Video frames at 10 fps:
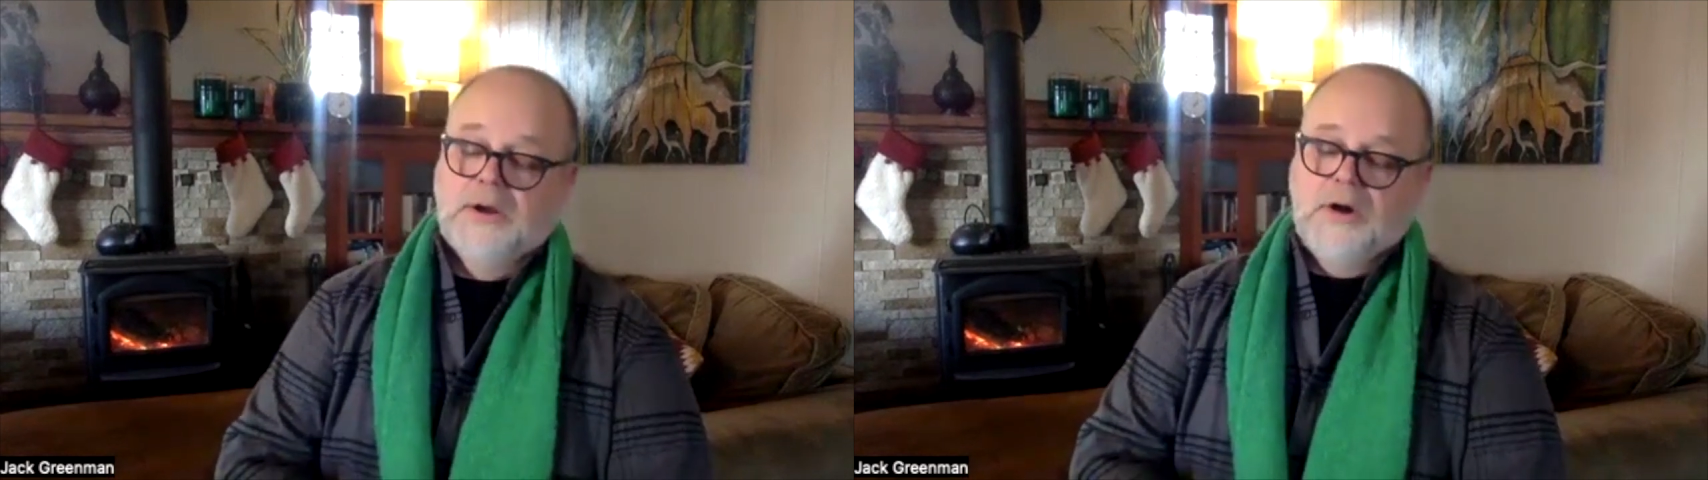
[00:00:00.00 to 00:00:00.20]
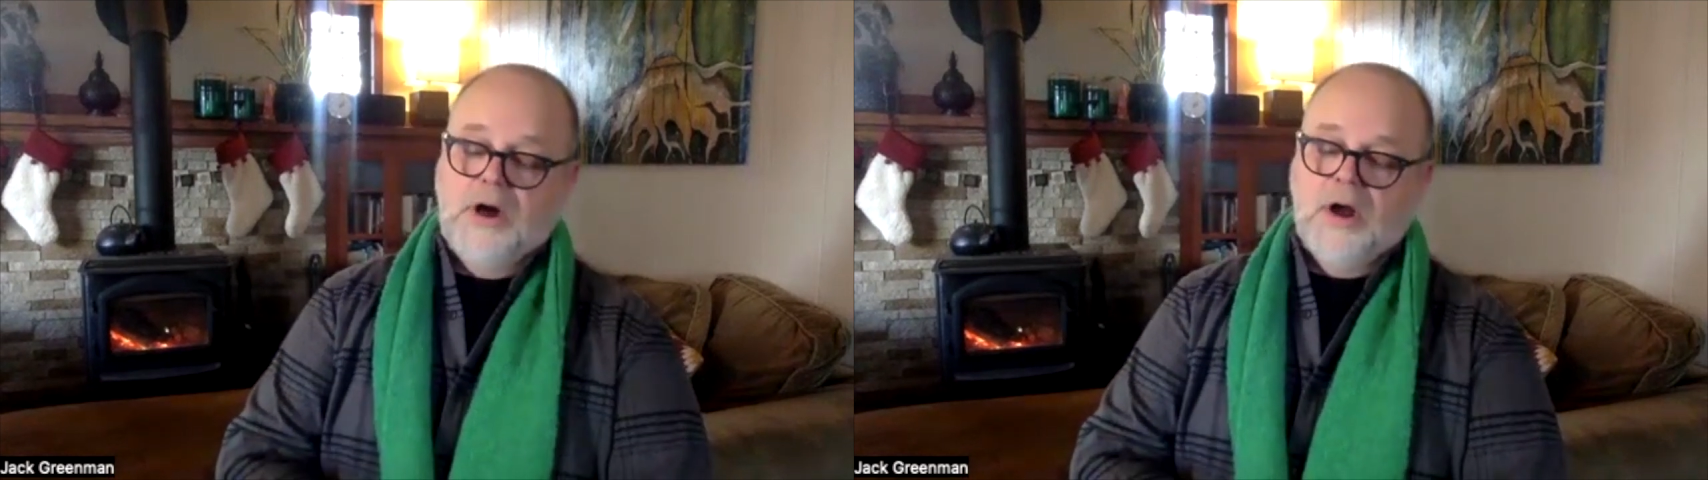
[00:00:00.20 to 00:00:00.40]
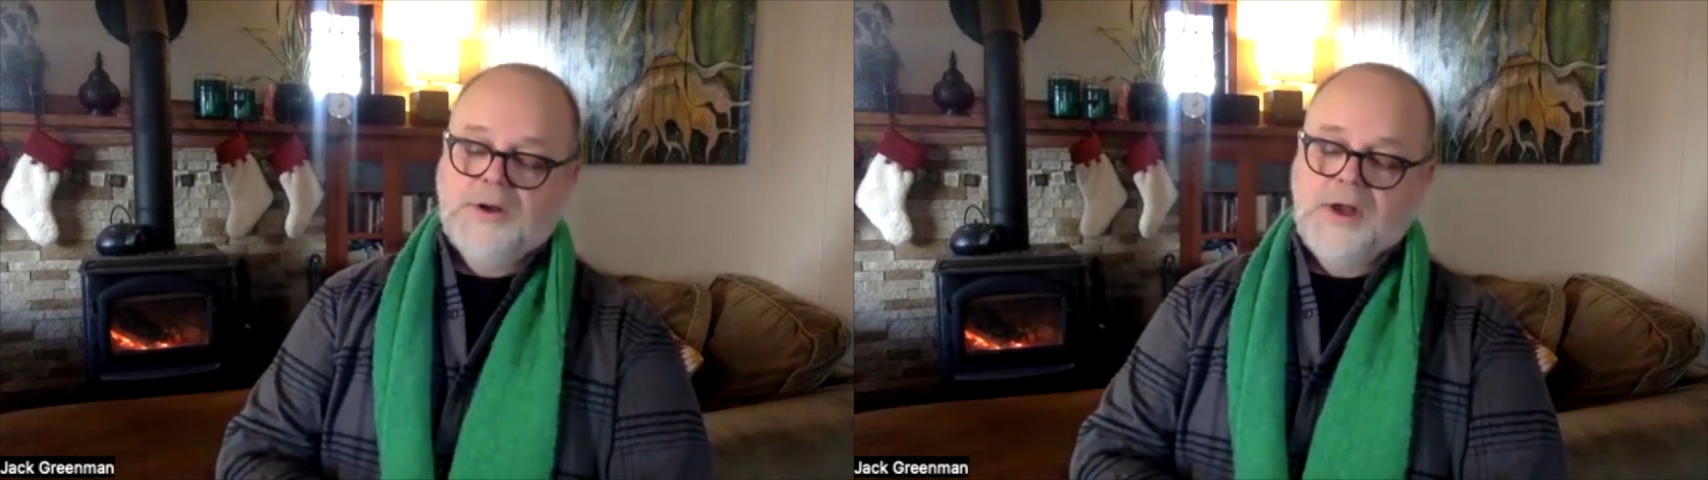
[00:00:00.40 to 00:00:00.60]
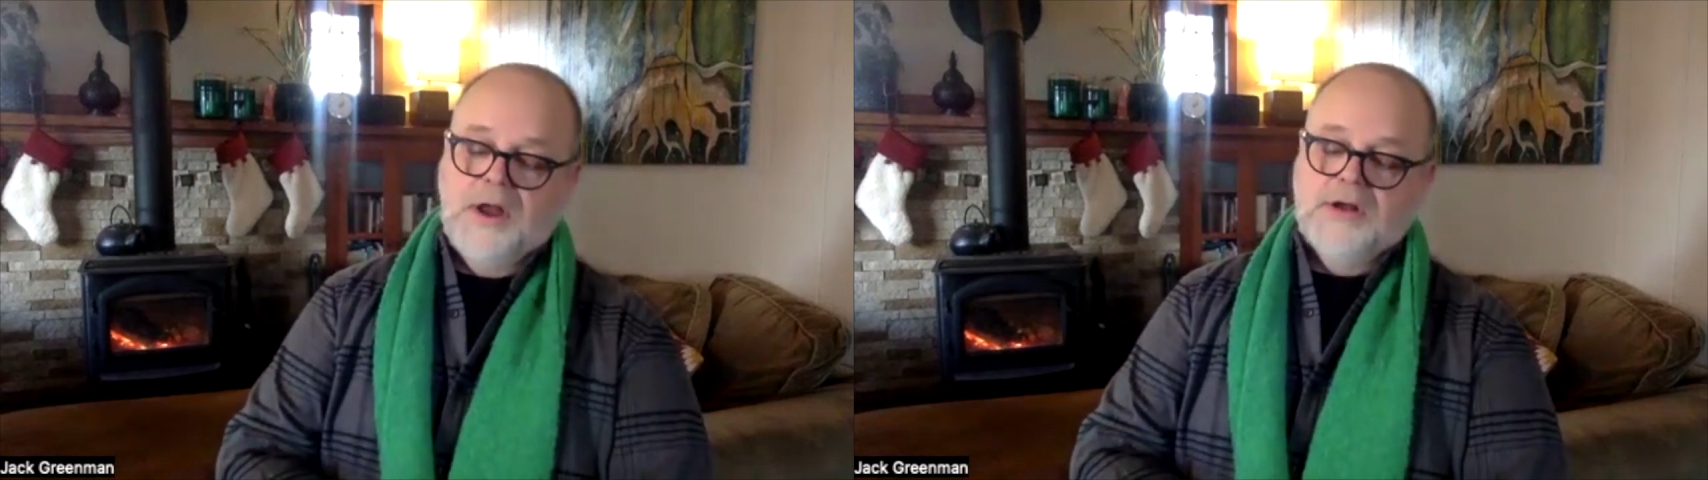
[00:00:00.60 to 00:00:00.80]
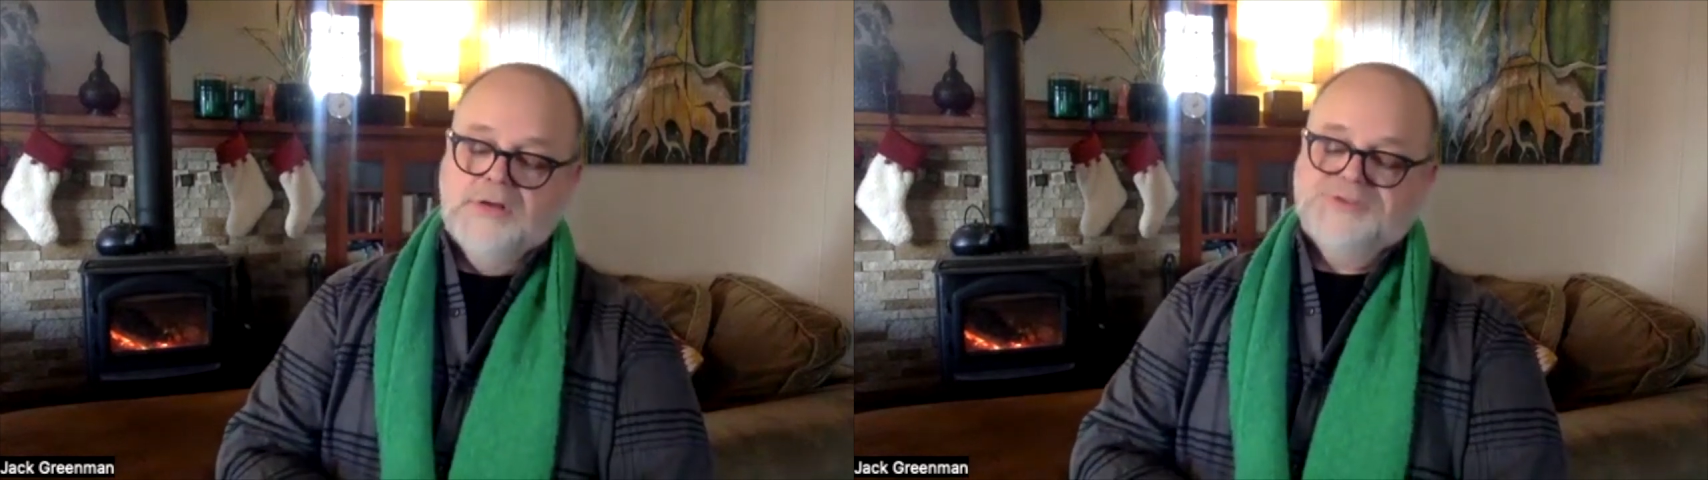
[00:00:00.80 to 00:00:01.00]
God
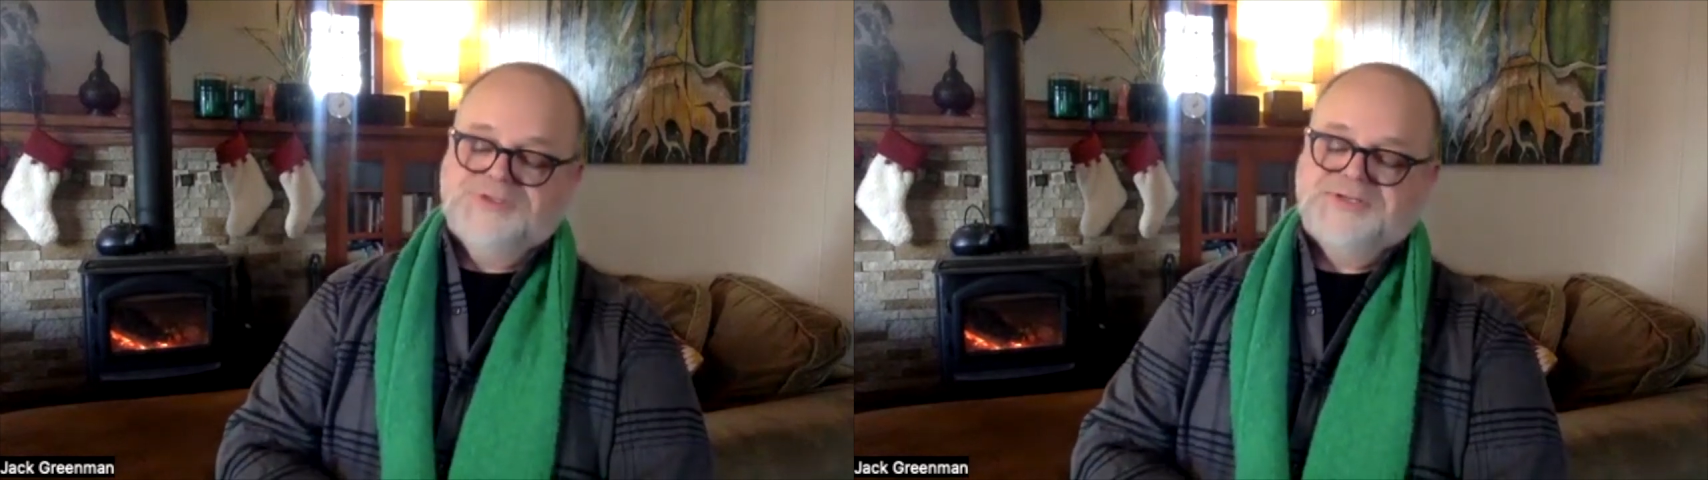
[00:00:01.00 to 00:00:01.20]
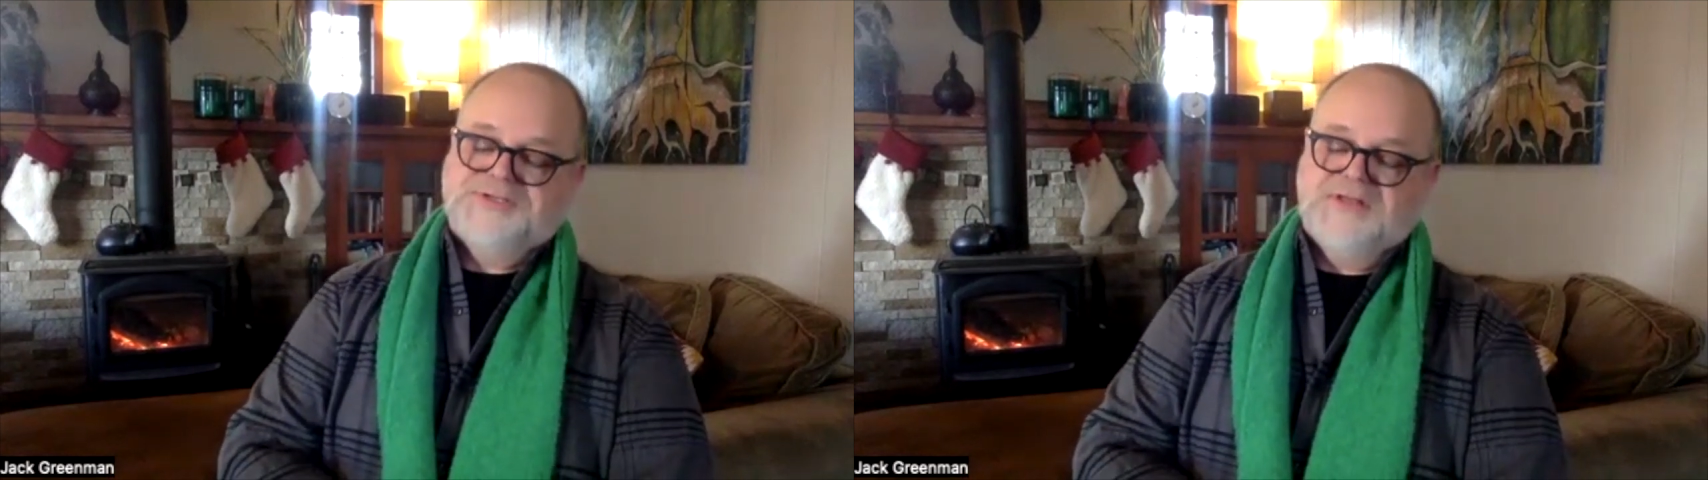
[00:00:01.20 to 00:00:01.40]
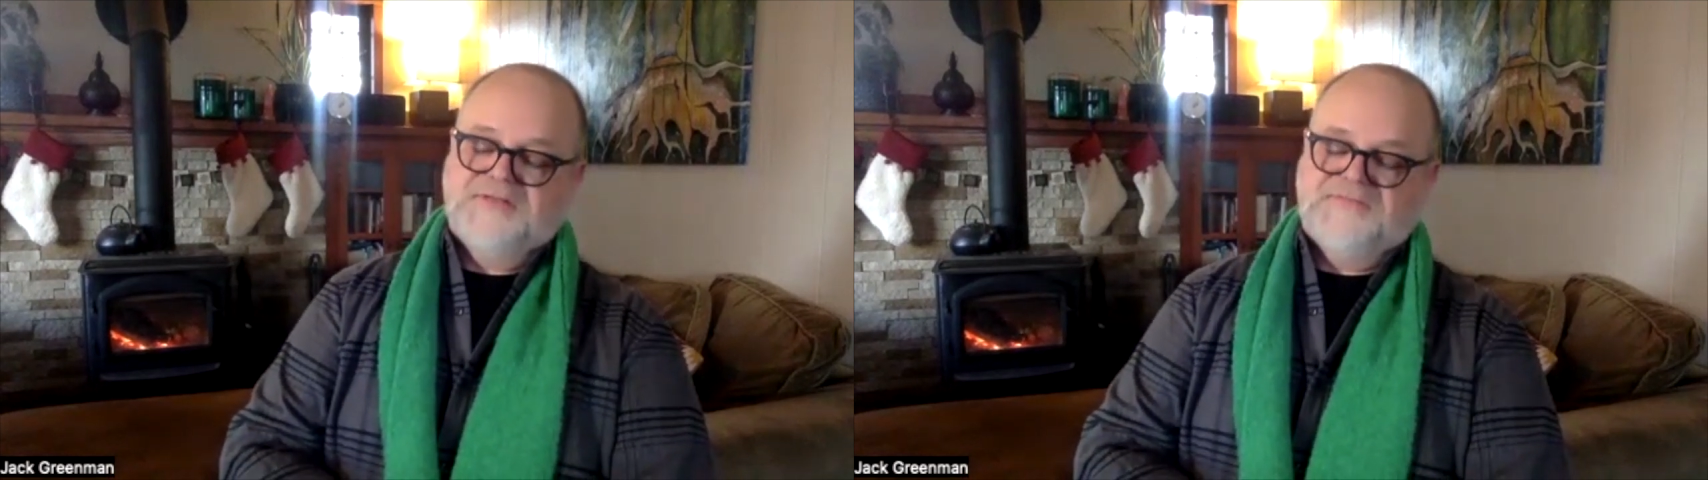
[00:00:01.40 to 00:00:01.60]
knows, said the